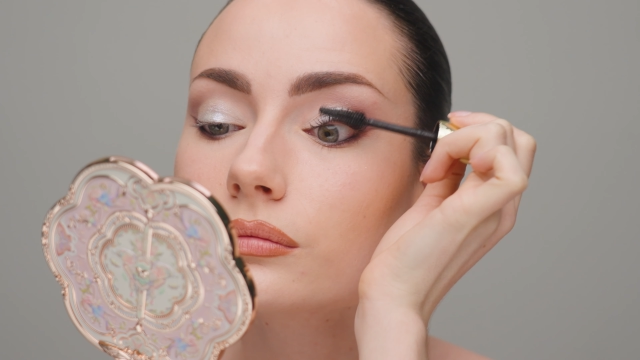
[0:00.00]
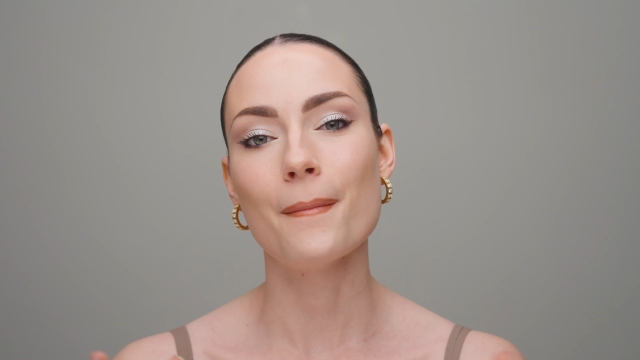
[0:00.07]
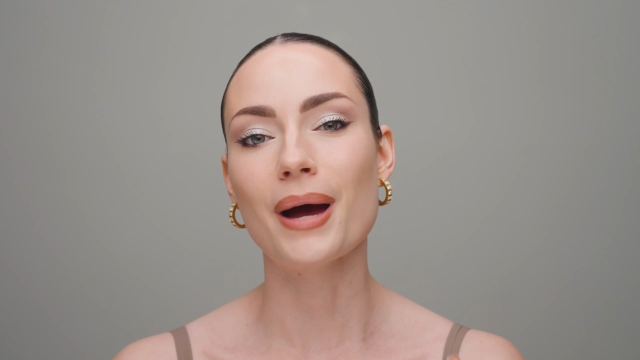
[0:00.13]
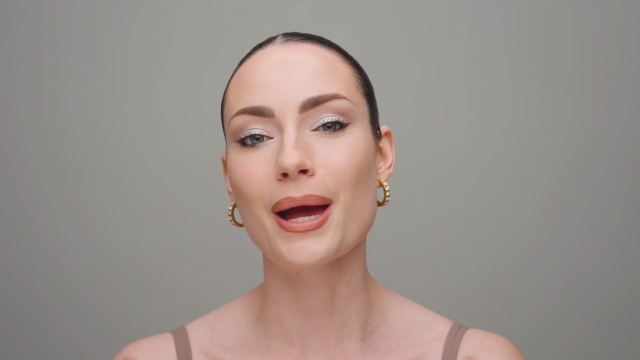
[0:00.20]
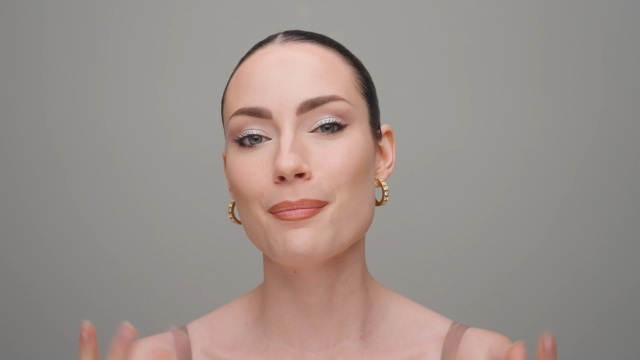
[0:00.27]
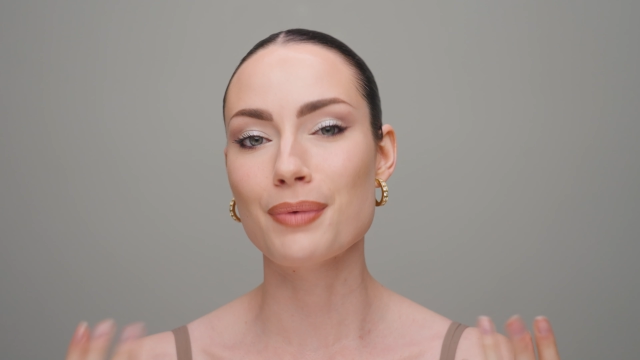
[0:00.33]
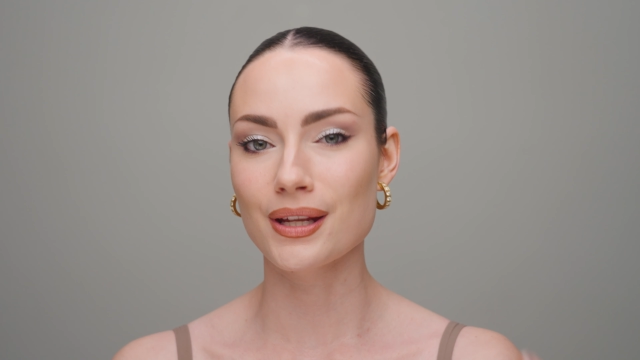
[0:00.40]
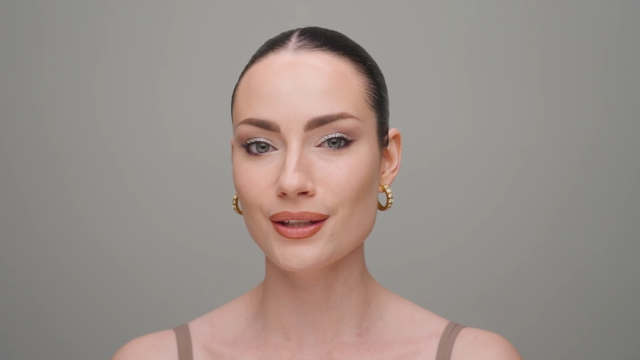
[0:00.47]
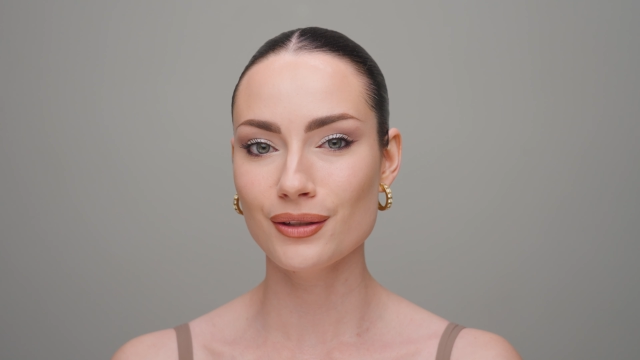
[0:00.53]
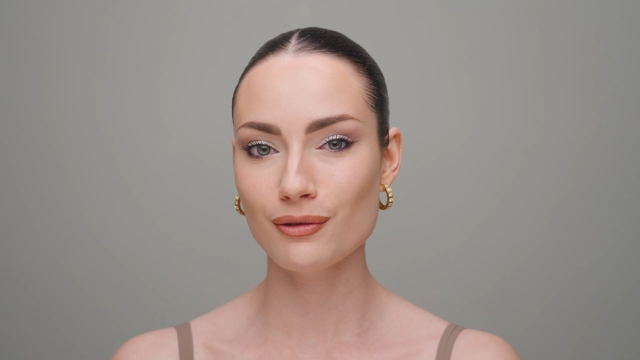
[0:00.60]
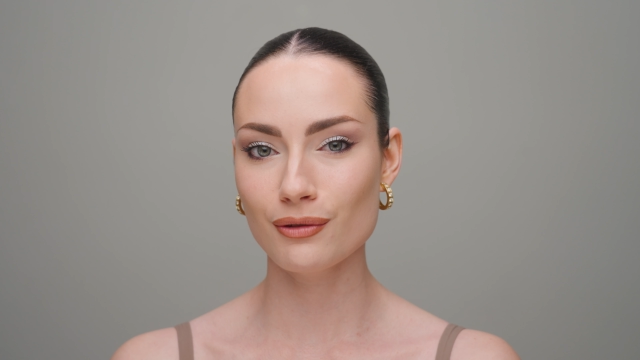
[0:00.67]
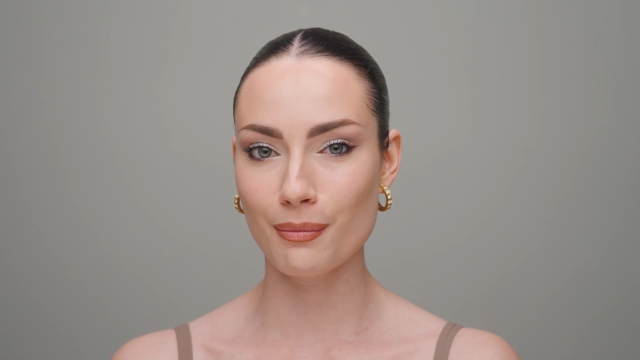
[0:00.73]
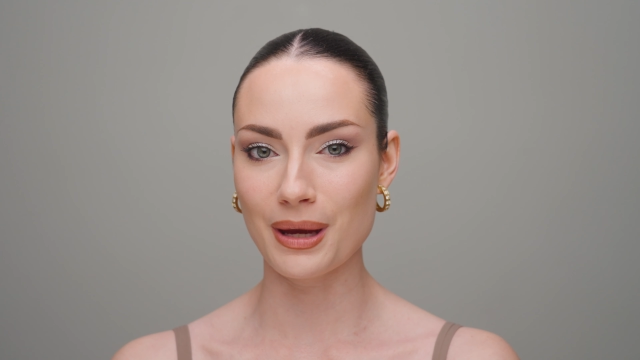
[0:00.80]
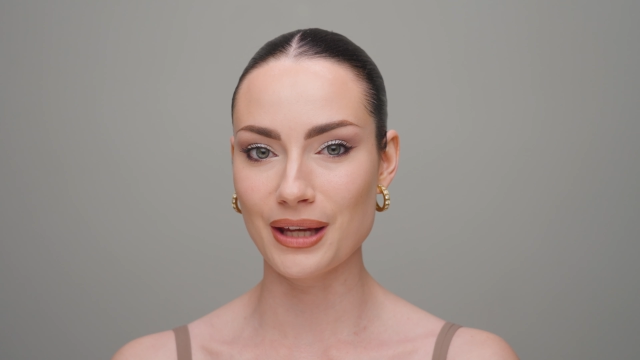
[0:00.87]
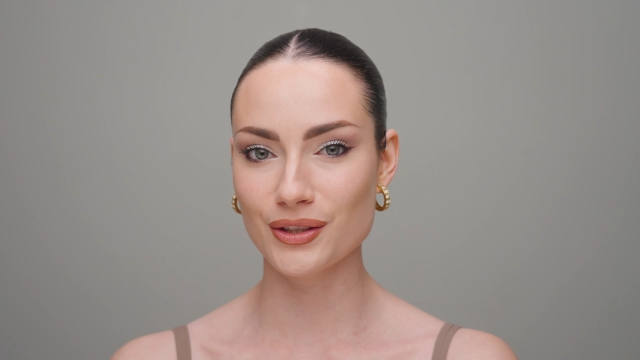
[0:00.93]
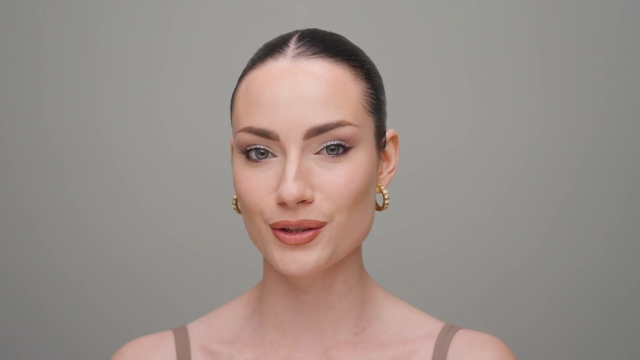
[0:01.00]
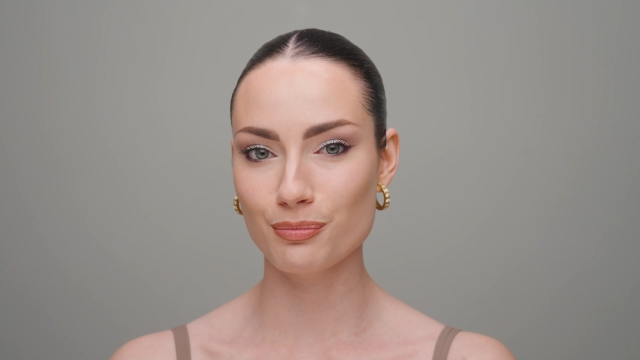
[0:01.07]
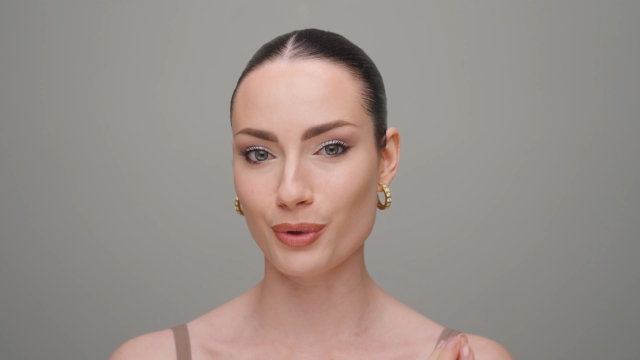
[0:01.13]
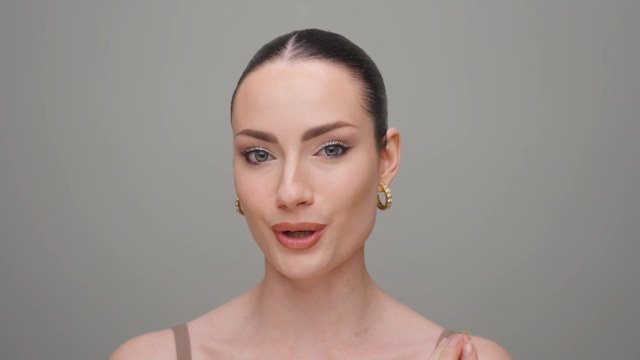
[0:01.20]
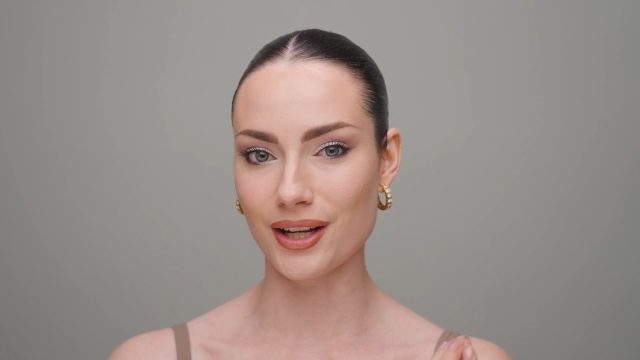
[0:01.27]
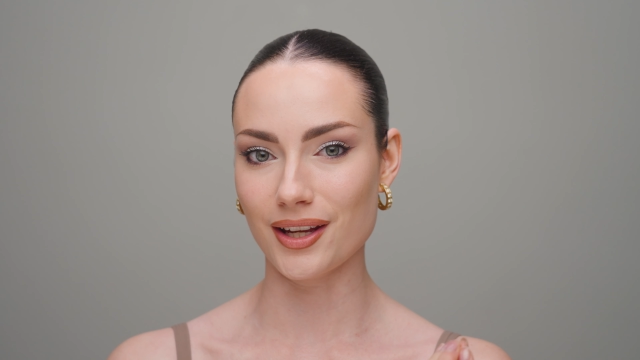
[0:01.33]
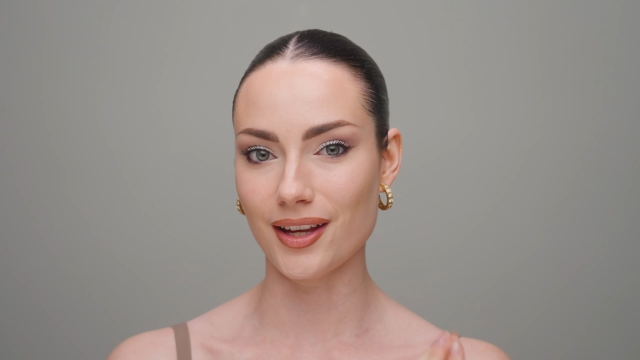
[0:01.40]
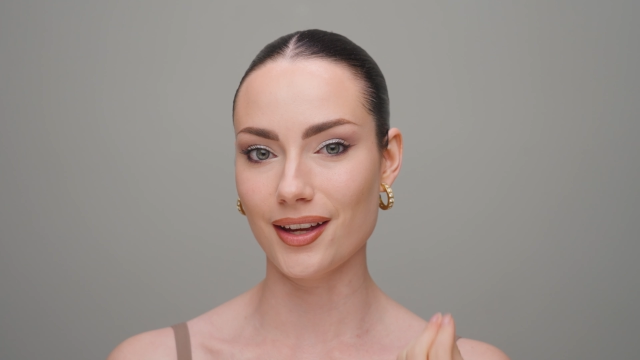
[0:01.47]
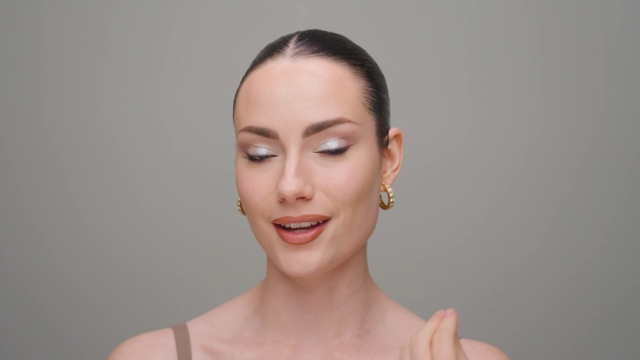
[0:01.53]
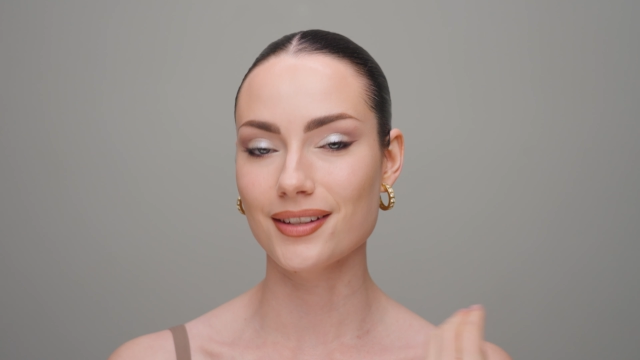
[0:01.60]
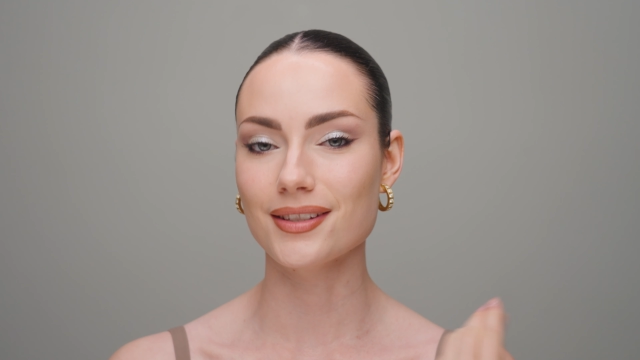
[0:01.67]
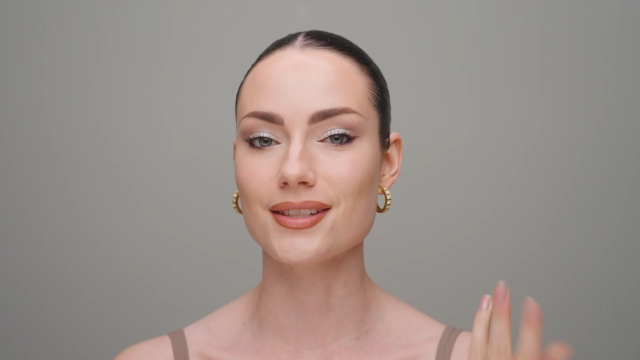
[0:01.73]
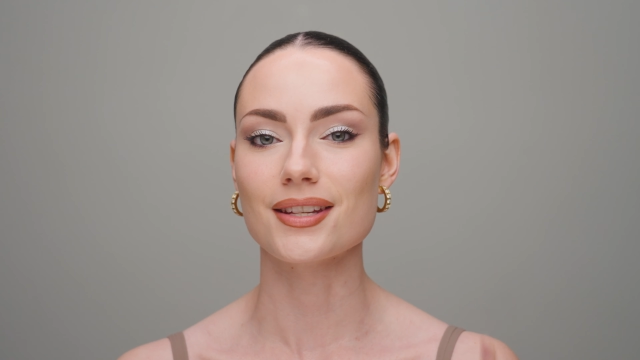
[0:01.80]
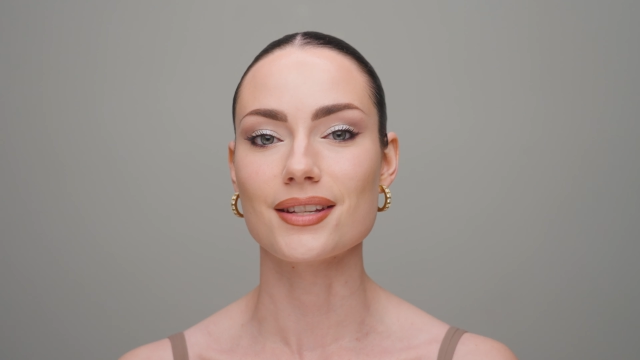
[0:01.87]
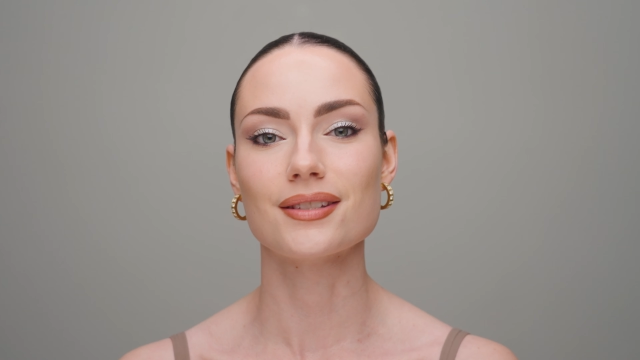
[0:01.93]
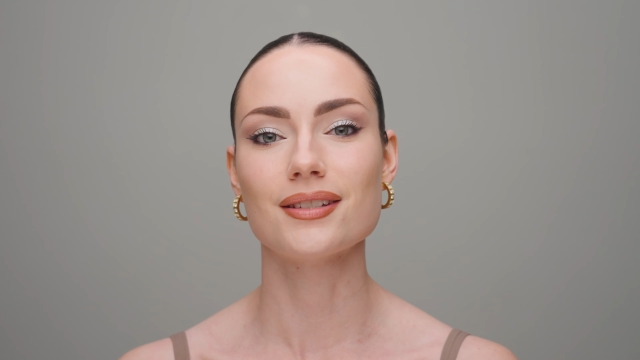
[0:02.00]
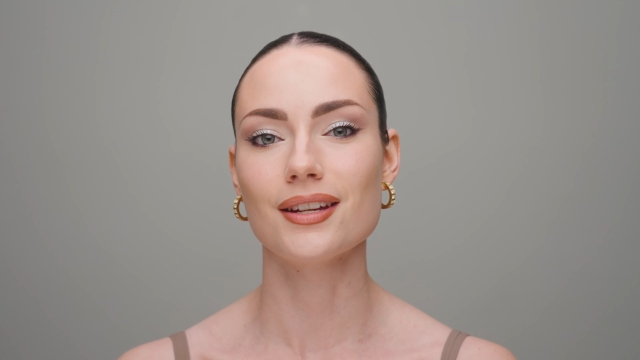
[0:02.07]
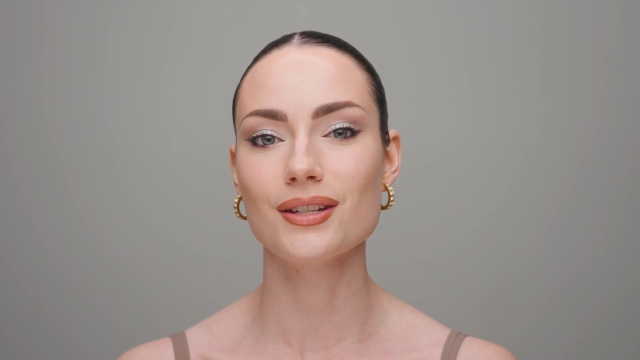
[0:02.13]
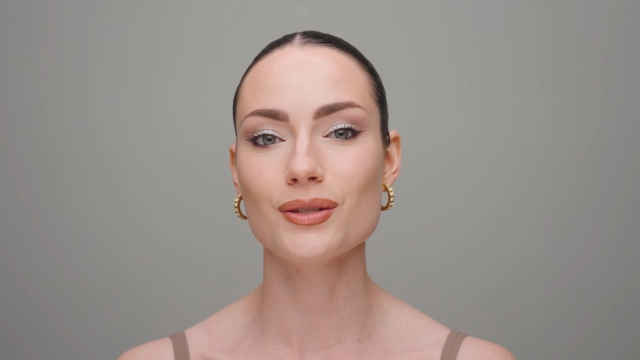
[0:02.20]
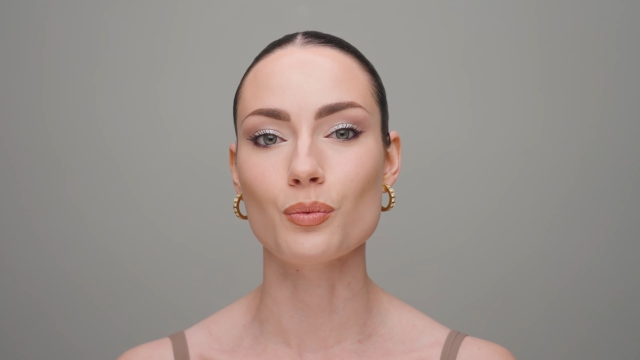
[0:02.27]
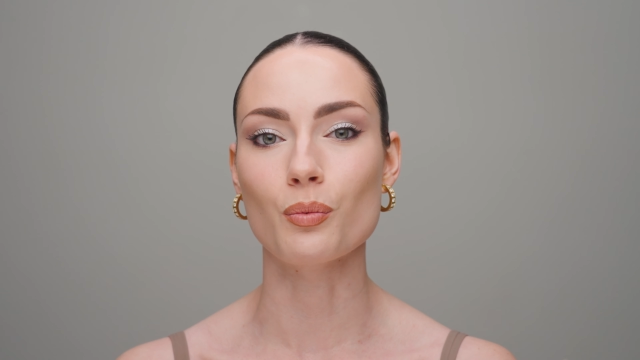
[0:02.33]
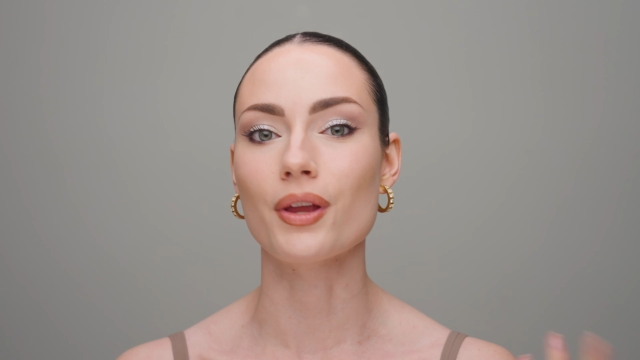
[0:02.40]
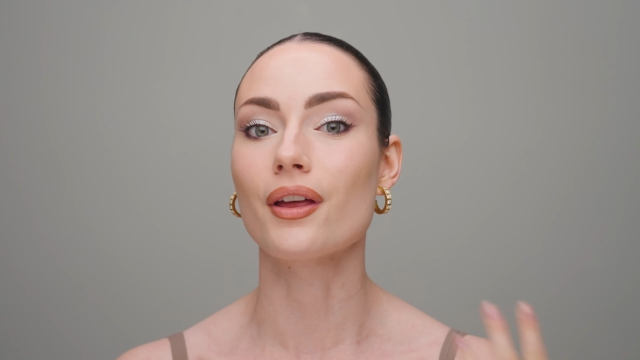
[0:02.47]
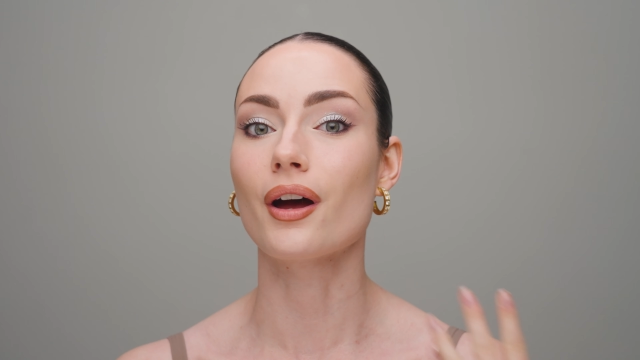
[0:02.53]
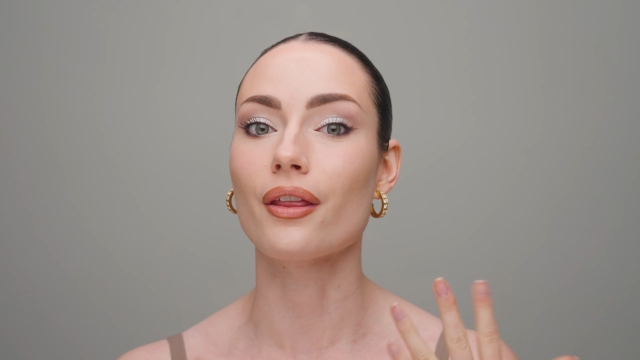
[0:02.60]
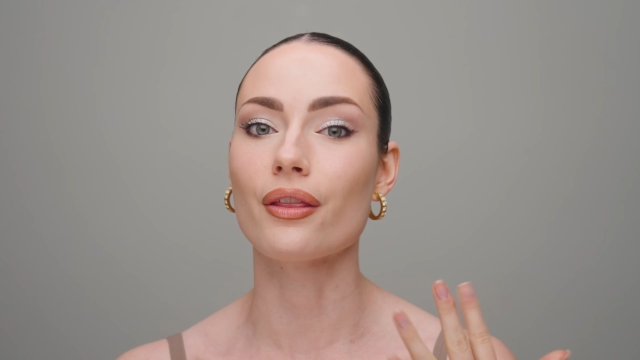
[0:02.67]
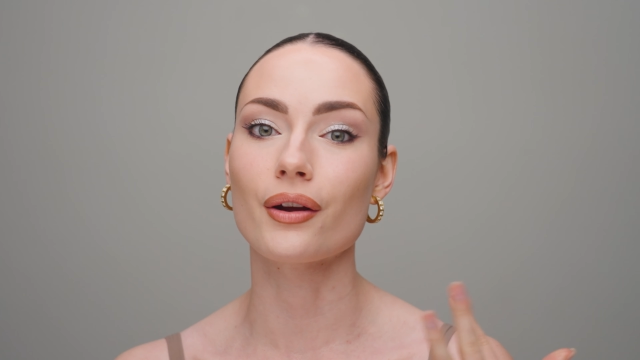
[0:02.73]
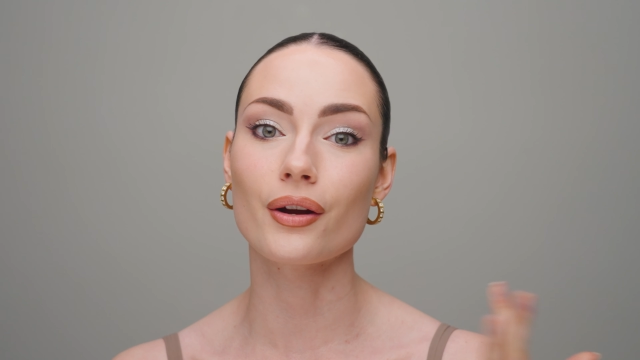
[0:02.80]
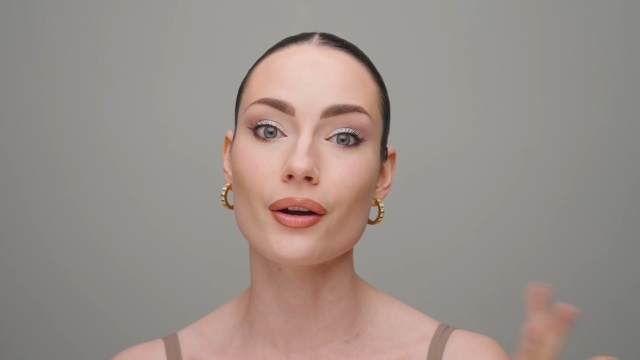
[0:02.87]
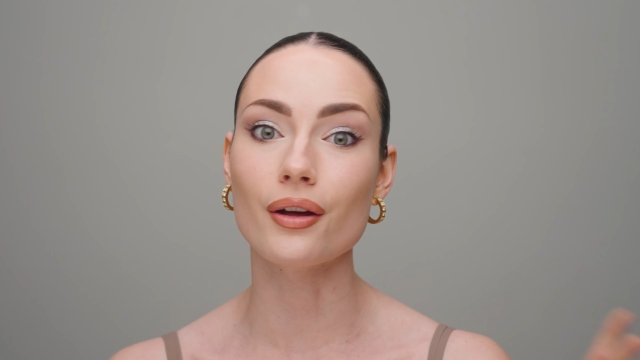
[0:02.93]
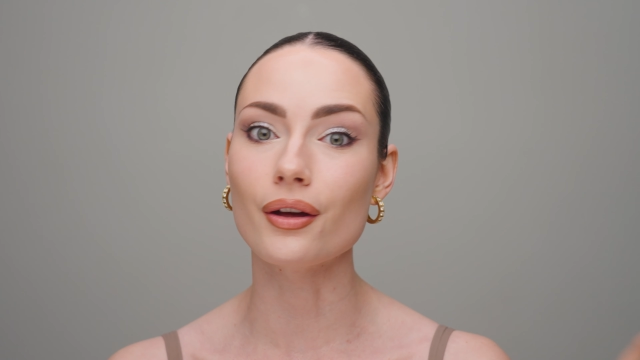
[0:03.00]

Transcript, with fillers: My opinion remains pretty consistent with other